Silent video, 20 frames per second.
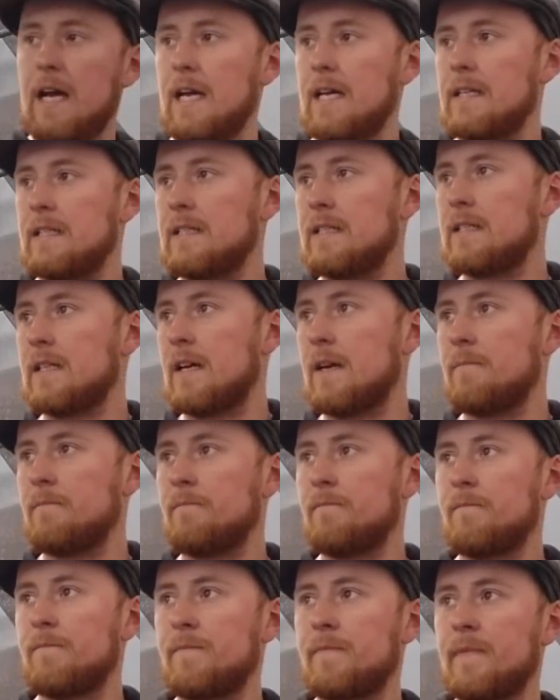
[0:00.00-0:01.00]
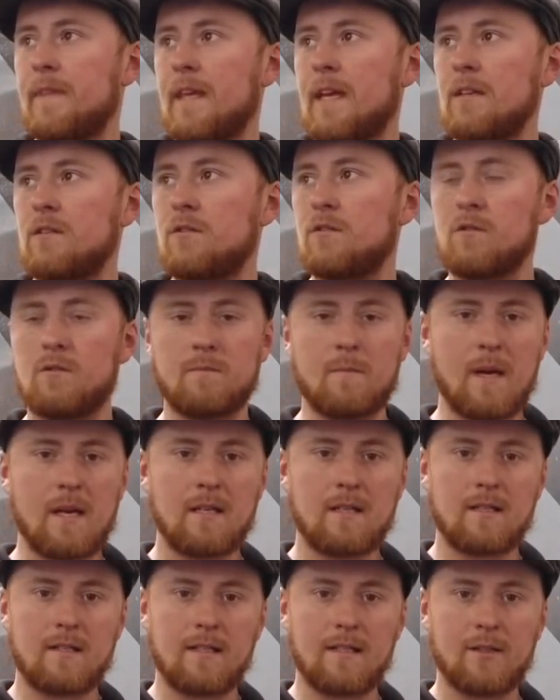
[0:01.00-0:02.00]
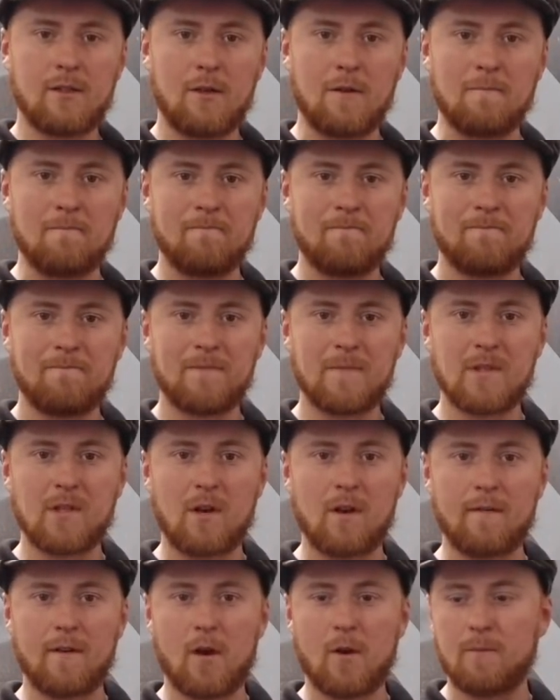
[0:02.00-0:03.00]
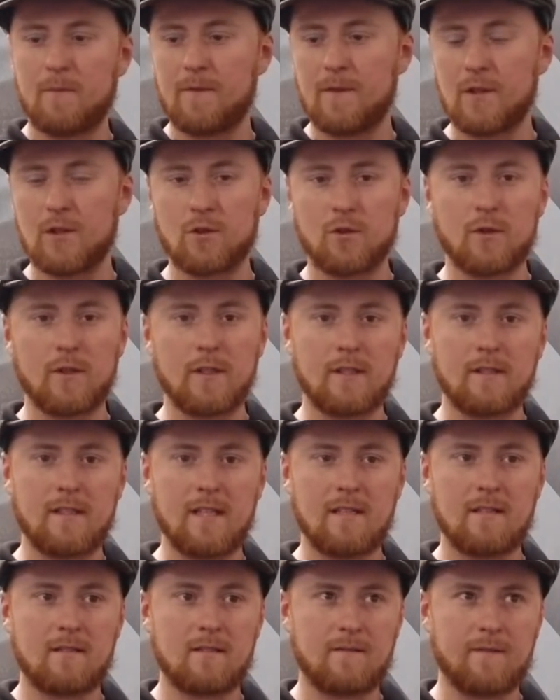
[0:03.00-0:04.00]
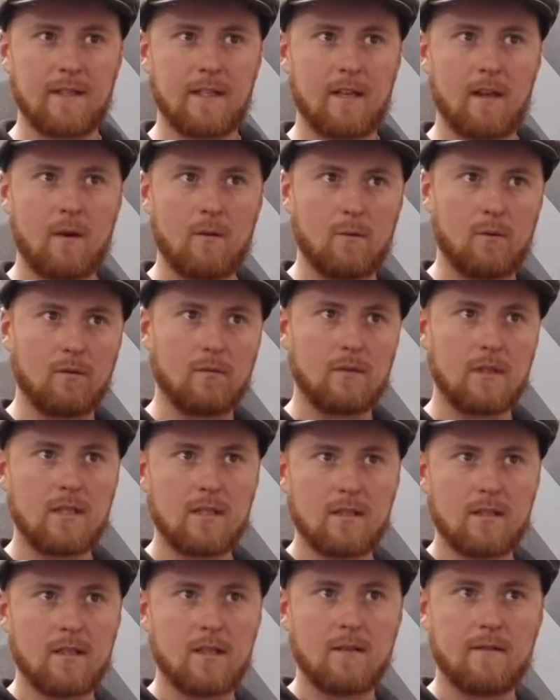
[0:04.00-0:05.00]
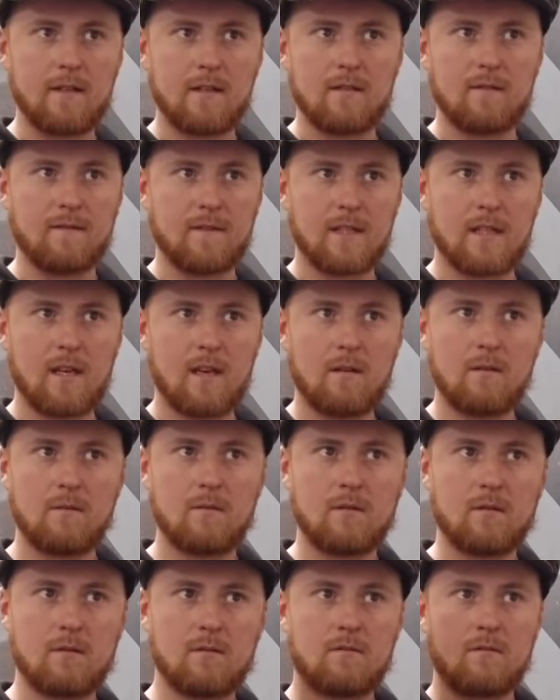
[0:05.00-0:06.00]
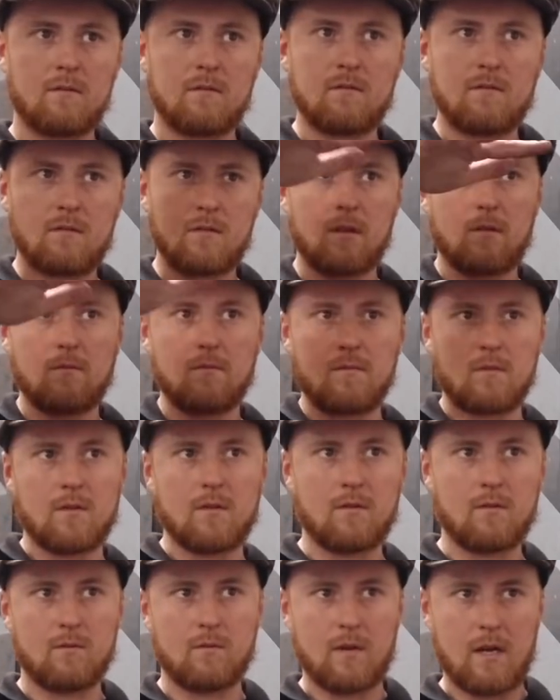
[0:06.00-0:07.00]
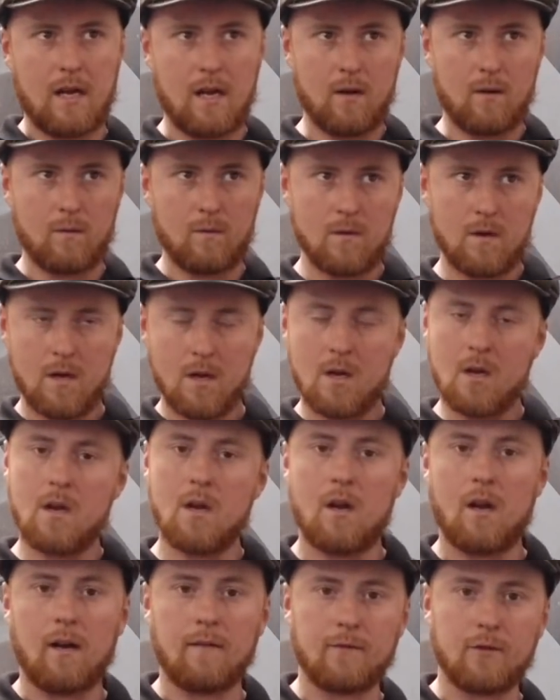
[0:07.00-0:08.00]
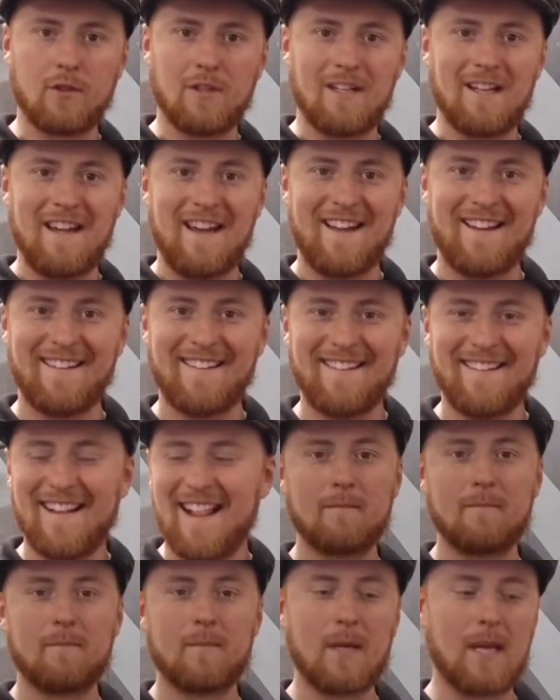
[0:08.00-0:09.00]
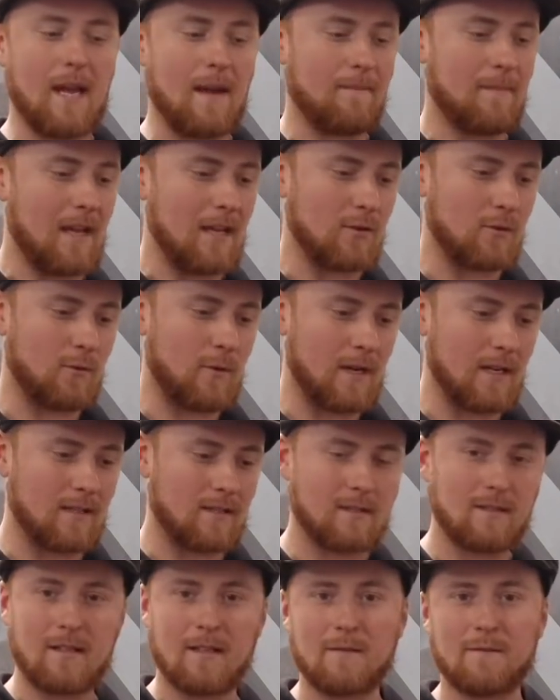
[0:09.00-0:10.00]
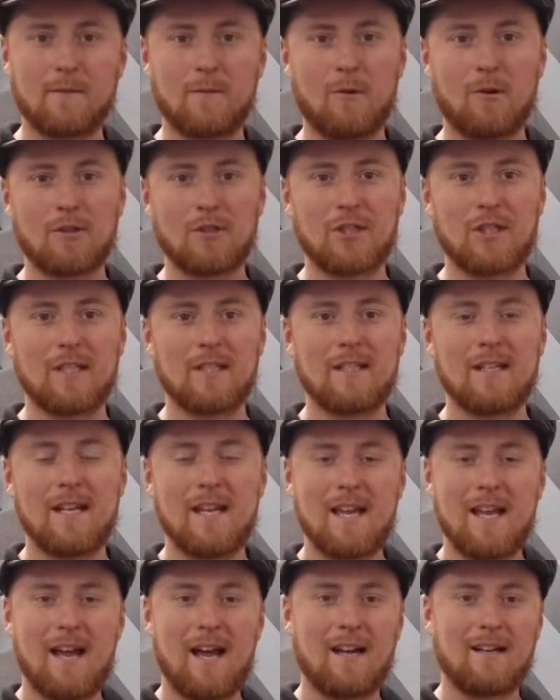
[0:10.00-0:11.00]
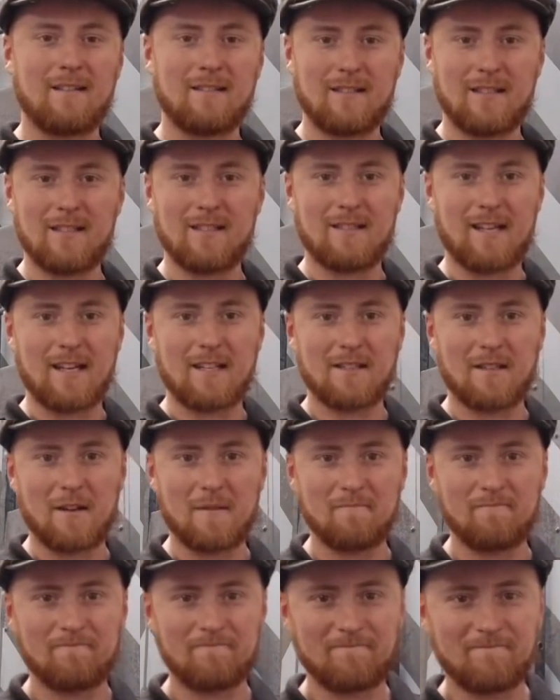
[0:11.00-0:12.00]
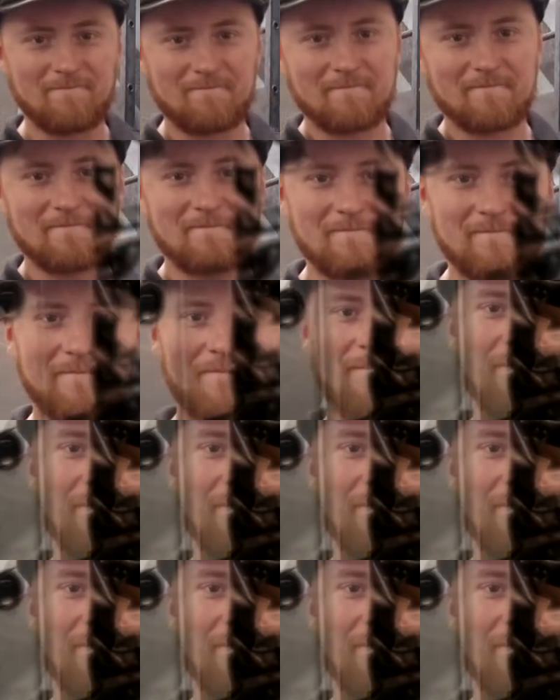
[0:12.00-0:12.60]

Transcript: And that's just basically done. So I hope you've enjoyed this video, or these series of videos. Don't know how I've done it yet, but yeah, as always, thanks for watching, and I'll see you next time.